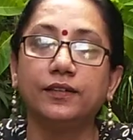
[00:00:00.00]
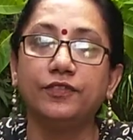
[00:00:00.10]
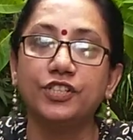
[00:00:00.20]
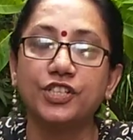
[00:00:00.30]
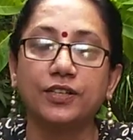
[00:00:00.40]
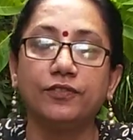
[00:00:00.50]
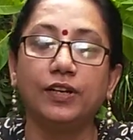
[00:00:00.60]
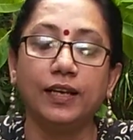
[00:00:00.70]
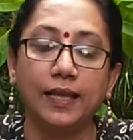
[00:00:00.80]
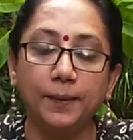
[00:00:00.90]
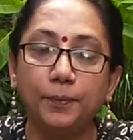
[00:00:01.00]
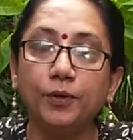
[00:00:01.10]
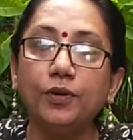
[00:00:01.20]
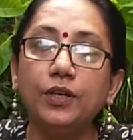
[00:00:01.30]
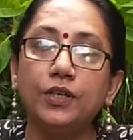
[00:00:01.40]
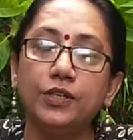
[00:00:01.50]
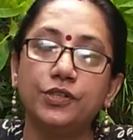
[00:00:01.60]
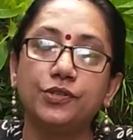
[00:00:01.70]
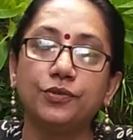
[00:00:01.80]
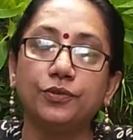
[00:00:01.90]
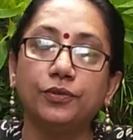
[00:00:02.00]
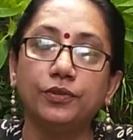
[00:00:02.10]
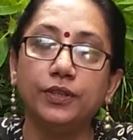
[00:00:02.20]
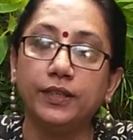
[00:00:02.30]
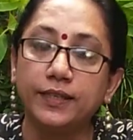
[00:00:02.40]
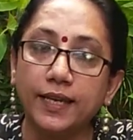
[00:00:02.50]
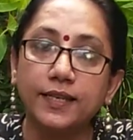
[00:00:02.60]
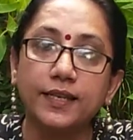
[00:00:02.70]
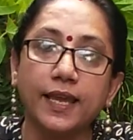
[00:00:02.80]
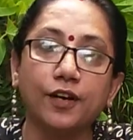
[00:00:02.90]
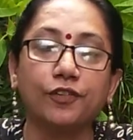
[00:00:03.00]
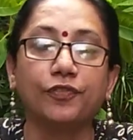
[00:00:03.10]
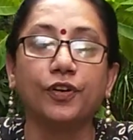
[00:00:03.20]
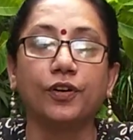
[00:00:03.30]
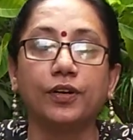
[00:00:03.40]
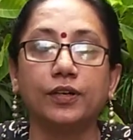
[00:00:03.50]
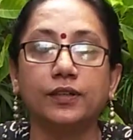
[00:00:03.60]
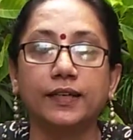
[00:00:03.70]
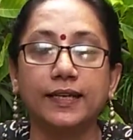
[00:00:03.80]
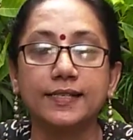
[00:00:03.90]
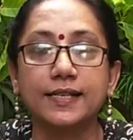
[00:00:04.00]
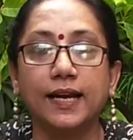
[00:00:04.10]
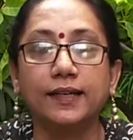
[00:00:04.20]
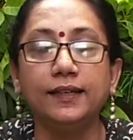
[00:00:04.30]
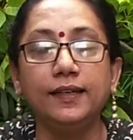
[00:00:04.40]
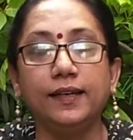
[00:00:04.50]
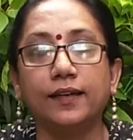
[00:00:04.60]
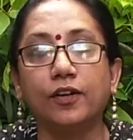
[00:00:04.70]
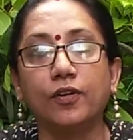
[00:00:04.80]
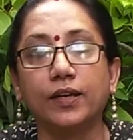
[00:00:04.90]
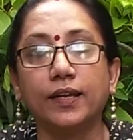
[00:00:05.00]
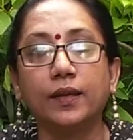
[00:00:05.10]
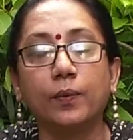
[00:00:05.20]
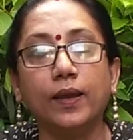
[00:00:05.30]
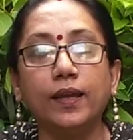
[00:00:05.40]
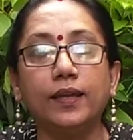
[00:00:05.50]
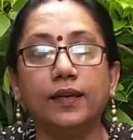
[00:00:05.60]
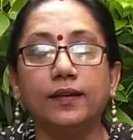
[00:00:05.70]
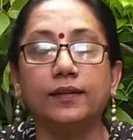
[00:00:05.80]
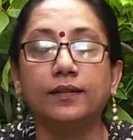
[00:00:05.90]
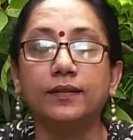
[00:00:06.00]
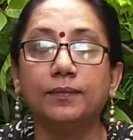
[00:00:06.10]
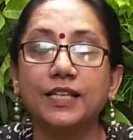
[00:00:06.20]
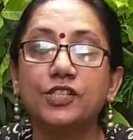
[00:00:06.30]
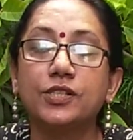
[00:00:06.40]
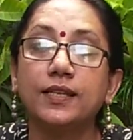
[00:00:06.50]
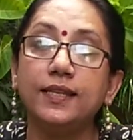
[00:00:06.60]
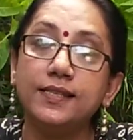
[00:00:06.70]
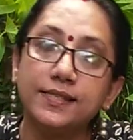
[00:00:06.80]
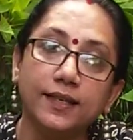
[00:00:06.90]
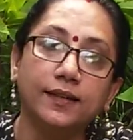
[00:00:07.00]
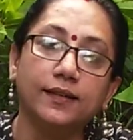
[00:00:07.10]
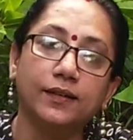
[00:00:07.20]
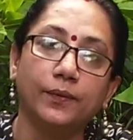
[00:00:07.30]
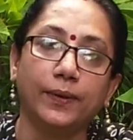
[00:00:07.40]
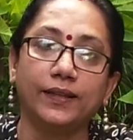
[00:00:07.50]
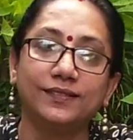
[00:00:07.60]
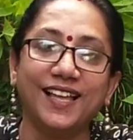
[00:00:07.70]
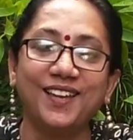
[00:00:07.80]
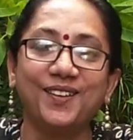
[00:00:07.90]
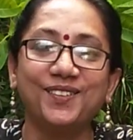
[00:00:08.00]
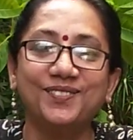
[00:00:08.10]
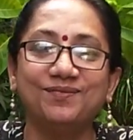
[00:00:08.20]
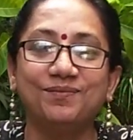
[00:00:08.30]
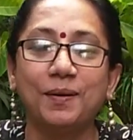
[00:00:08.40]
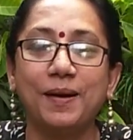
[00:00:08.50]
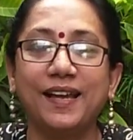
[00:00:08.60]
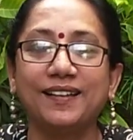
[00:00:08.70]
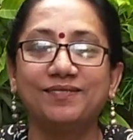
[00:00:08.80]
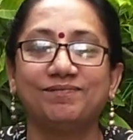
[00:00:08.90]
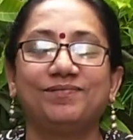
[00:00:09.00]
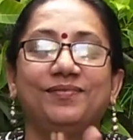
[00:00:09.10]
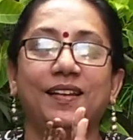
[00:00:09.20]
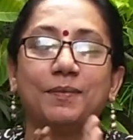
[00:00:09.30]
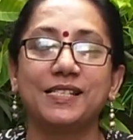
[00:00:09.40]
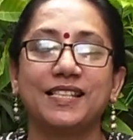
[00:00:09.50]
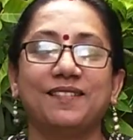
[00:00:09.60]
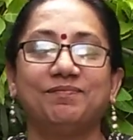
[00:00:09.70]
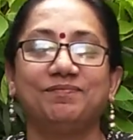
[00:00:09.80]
which will help you to take care of your terrace garden in an organic way, in a much easier way. Thank you. Bye bye. Namaste.